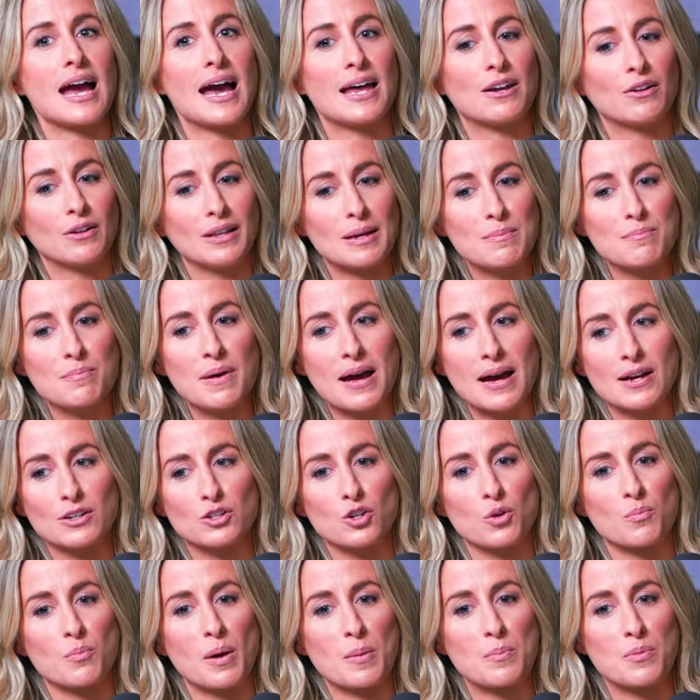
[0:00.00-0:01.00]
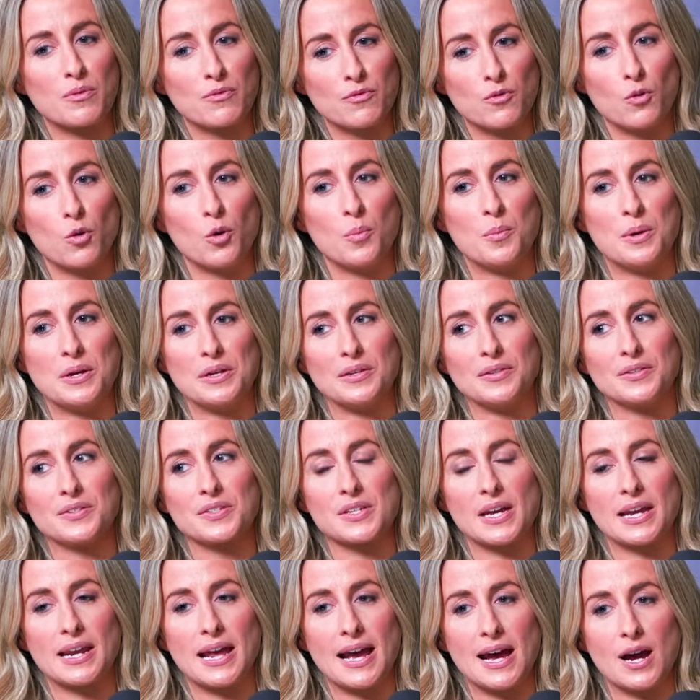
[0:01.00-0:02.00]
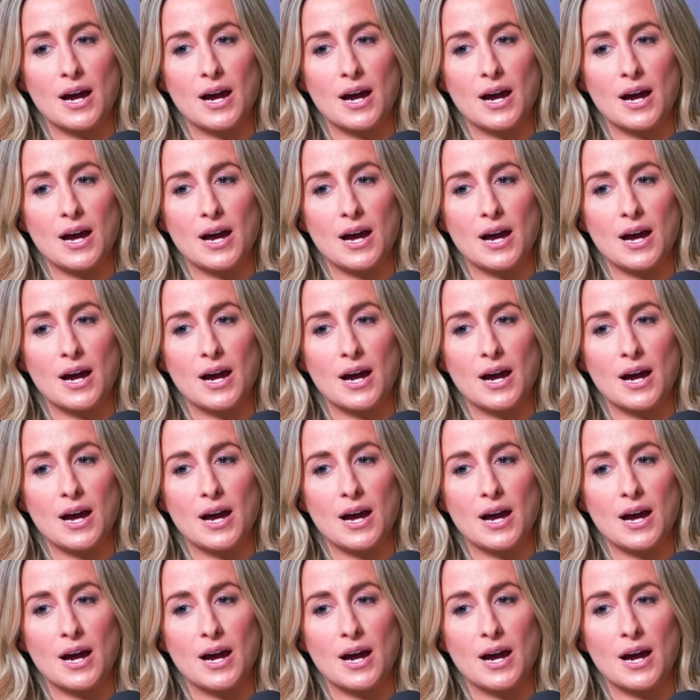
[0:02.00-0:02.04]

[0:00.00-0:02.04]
and it'll impact on my performance and